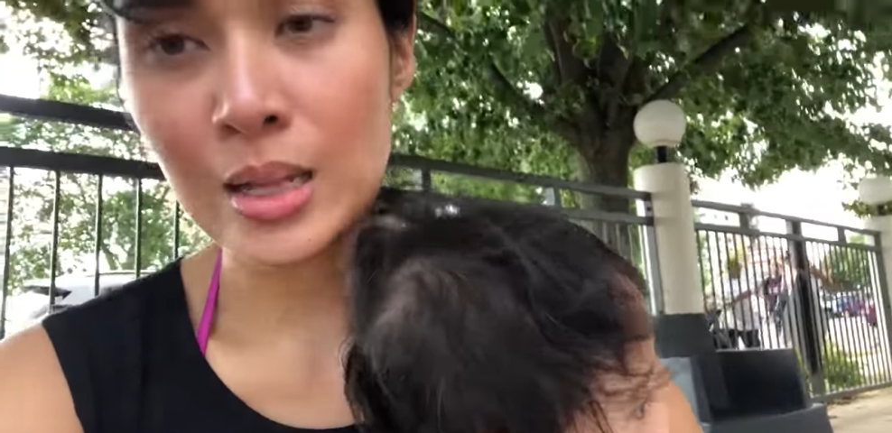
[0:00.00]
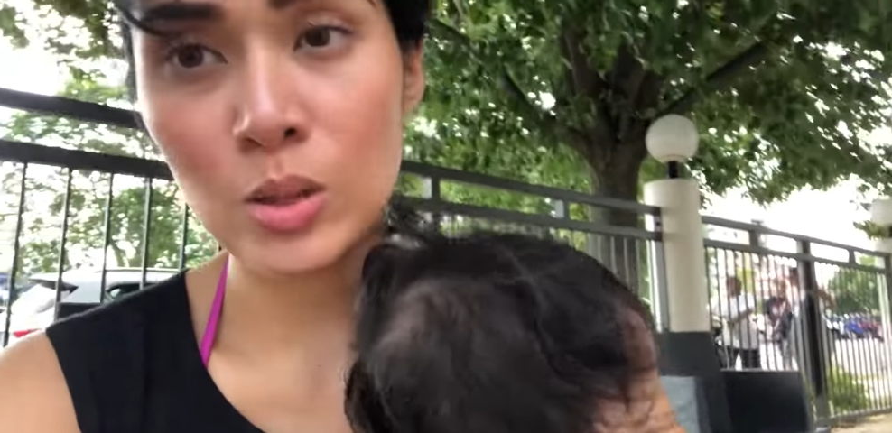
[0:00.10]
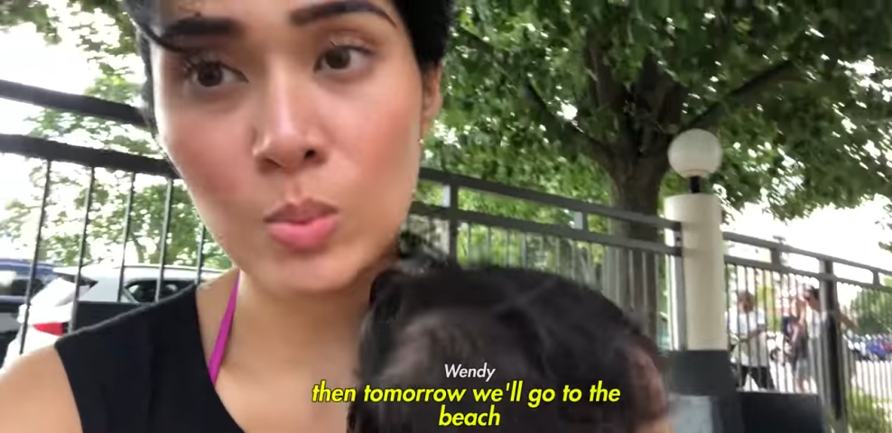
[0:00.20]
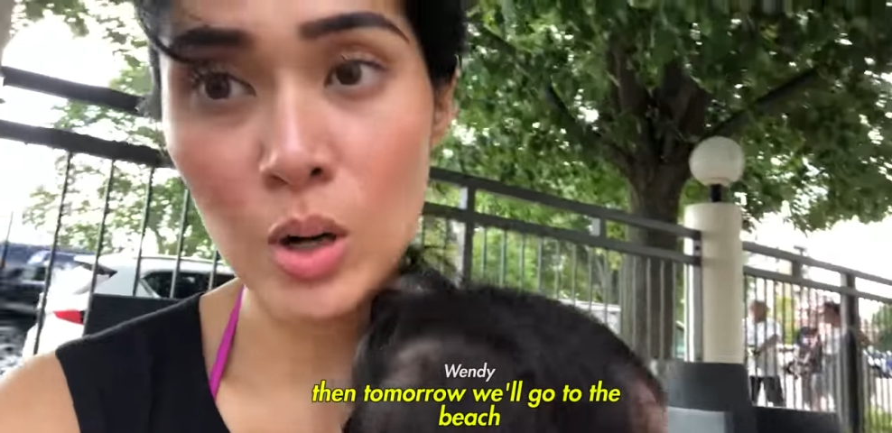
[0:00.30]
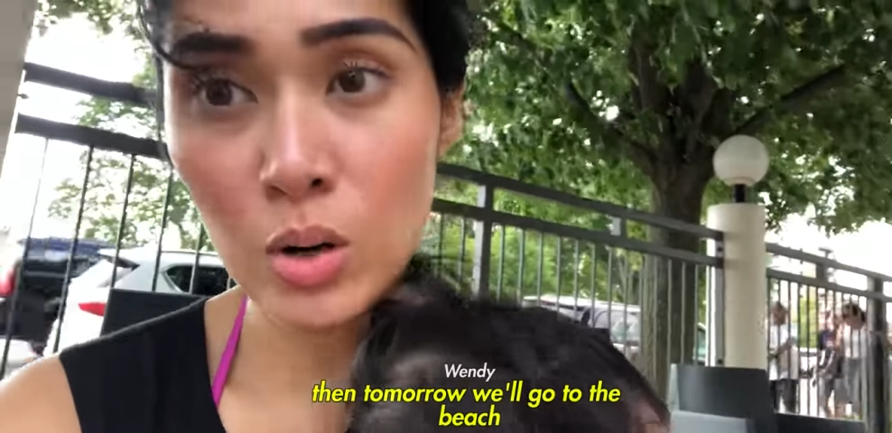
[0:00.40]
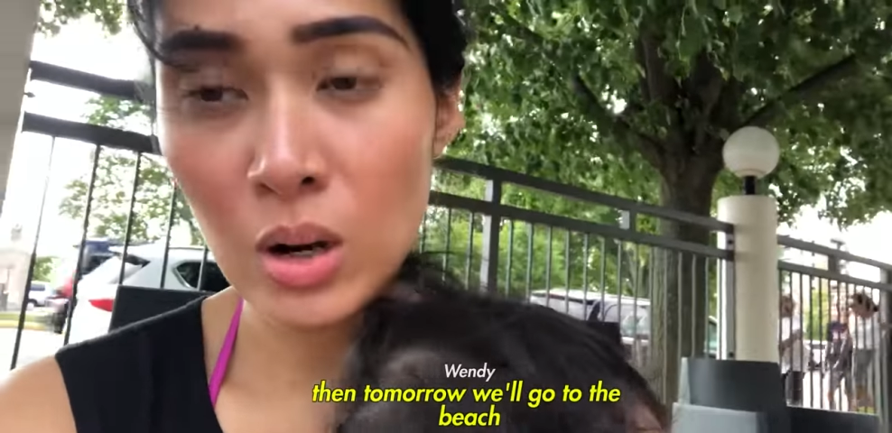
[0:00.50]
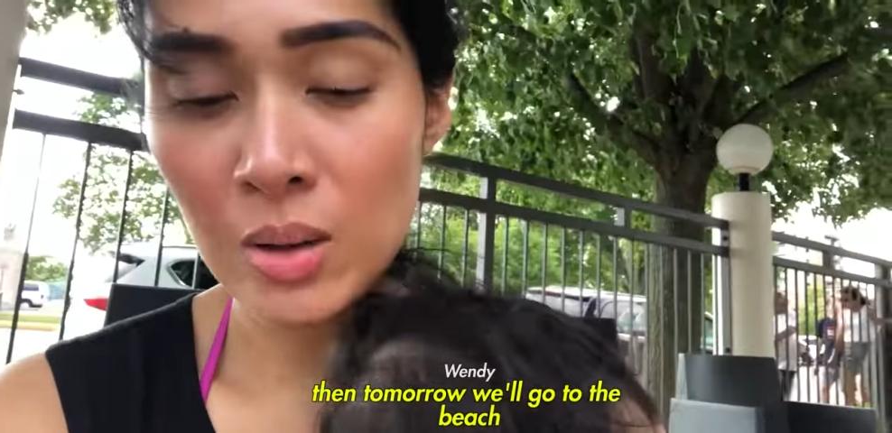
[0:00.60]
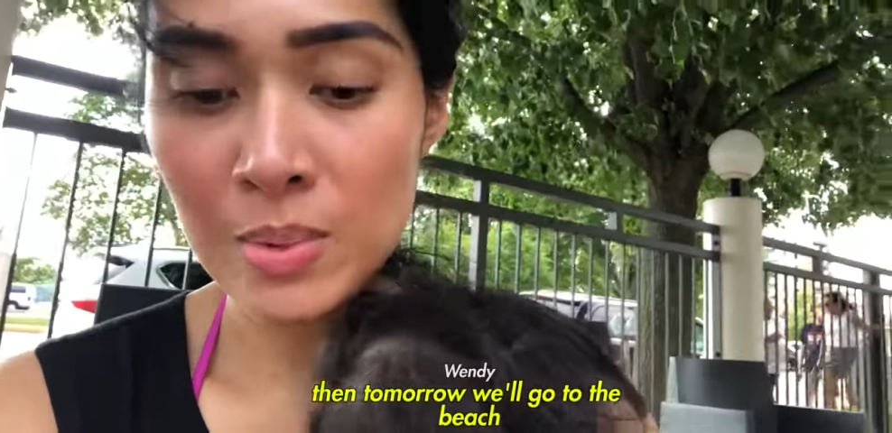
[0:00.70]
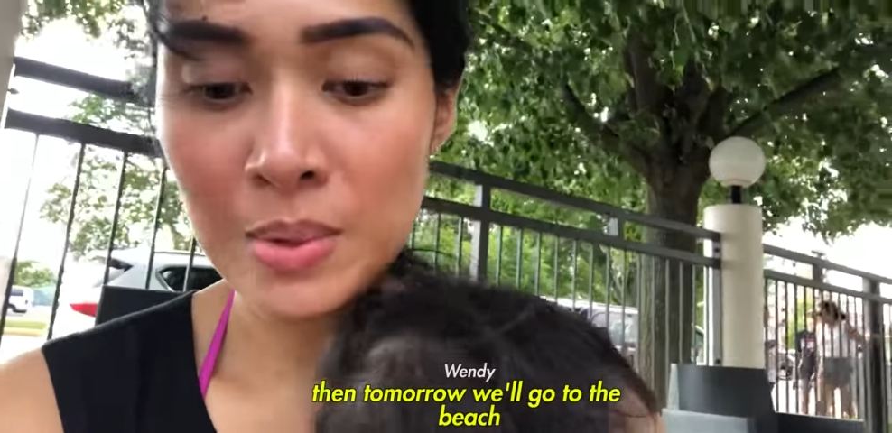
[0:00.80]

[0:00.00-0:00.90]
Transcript: Then, tomorrow na kami